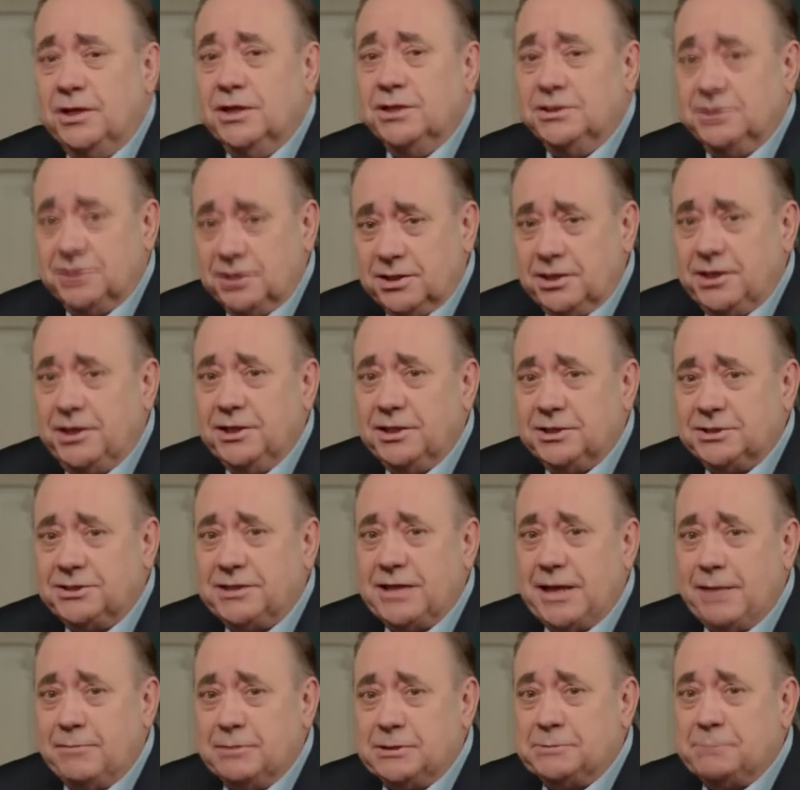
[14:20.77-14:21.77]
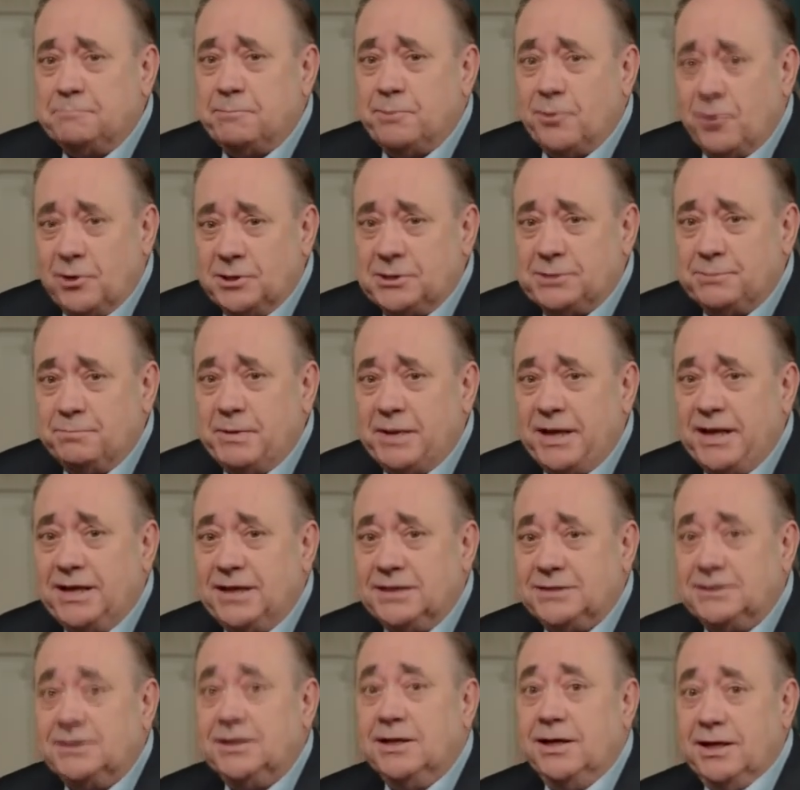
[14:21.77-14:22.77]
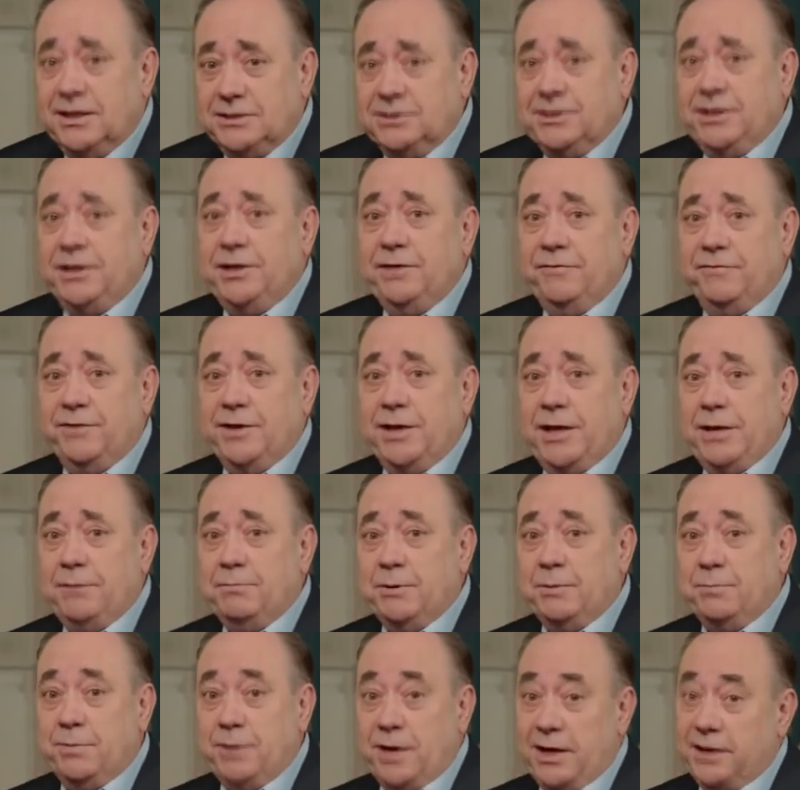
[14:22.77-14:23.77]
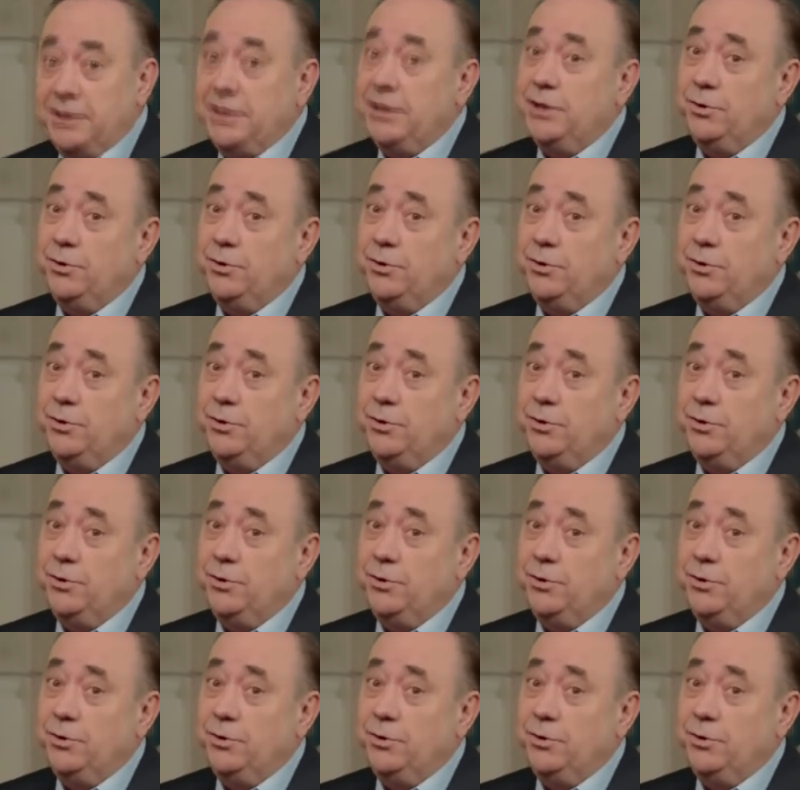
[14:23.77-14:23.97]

Sir Keir Starmer's prospects as leader of the Labour Party.